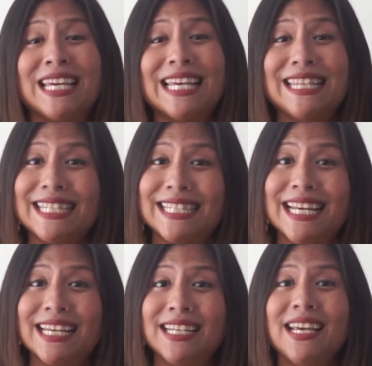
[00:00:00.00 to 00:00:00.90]

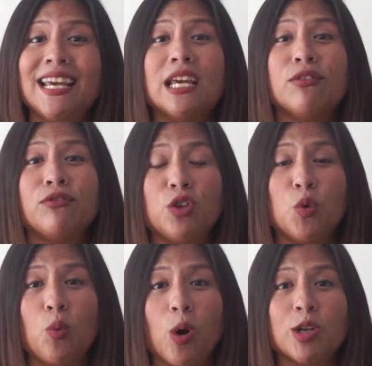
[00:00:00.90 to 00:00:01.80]
Instead, if
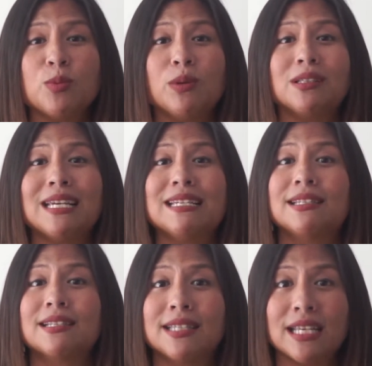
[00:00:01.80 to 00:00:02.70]
you want to build a
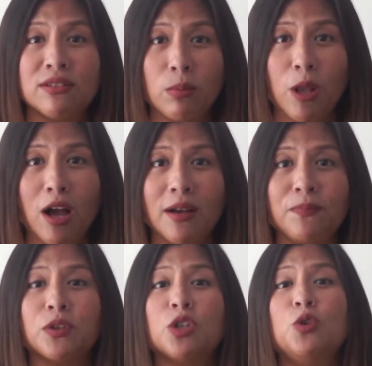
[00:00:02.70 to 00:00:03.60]
successful blog,
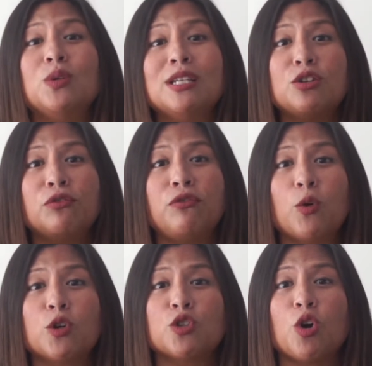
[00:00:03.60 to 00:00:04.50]
you need to
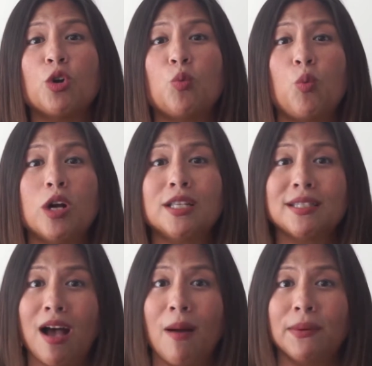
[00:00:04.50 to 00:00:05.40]
focus on one
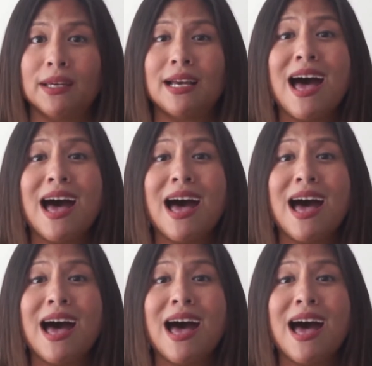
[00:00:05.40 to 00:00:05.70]
topic,